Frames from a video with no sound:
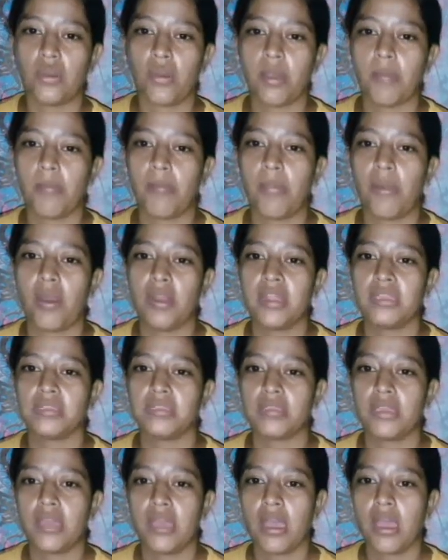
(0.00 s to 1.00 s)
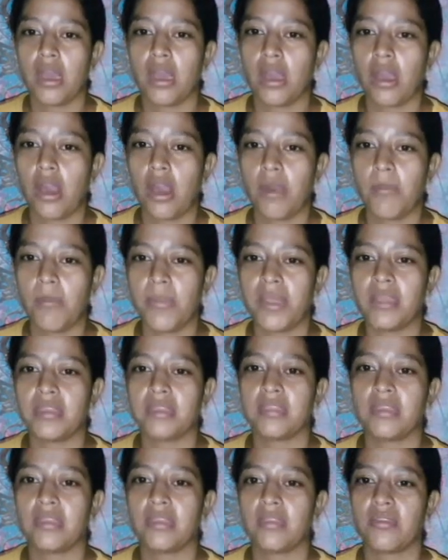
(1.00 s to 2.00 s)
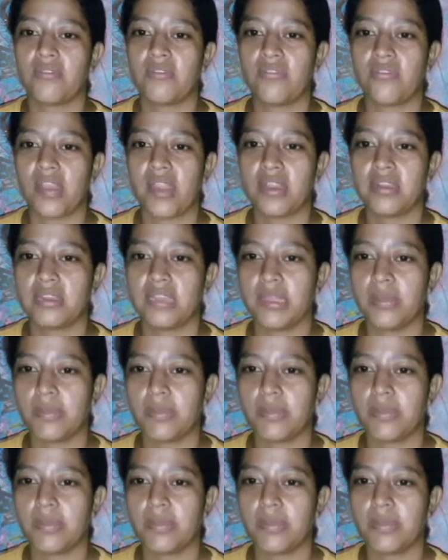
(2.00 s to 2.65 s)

when police opened fire.